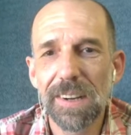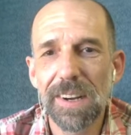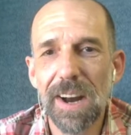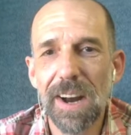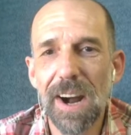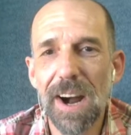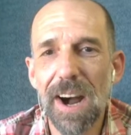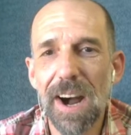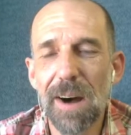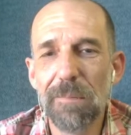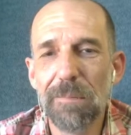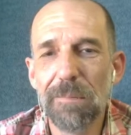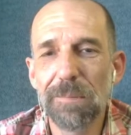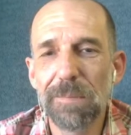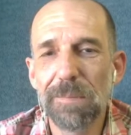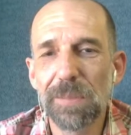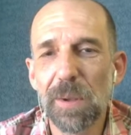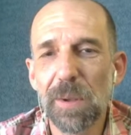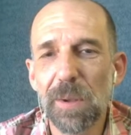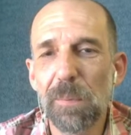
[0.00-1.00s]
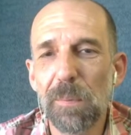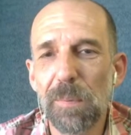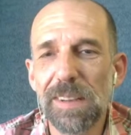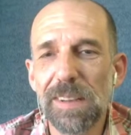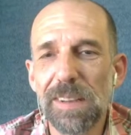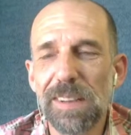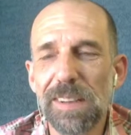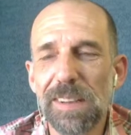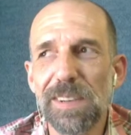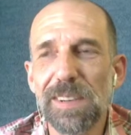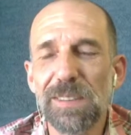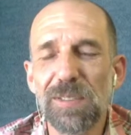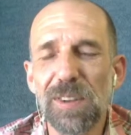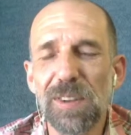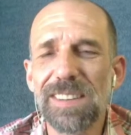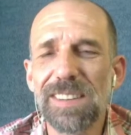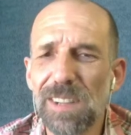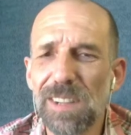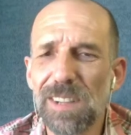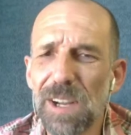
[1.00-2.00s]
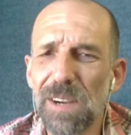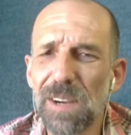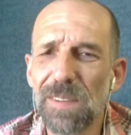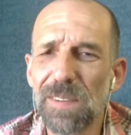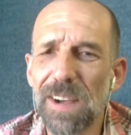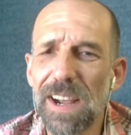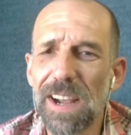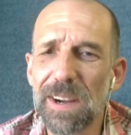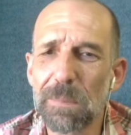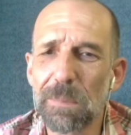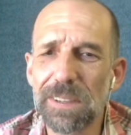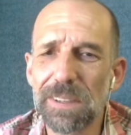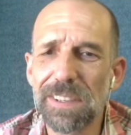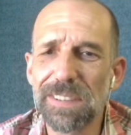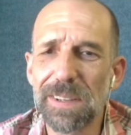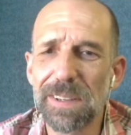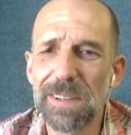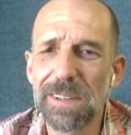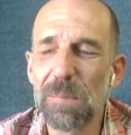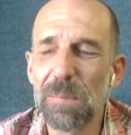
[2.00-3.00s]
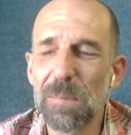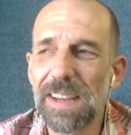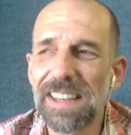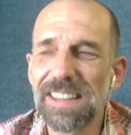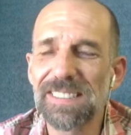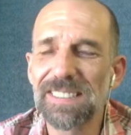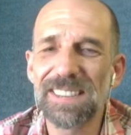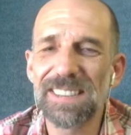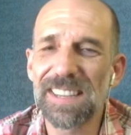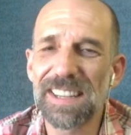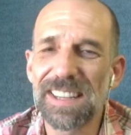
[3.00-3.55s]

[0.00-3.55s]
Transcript: But she tries to clarify her position because she's like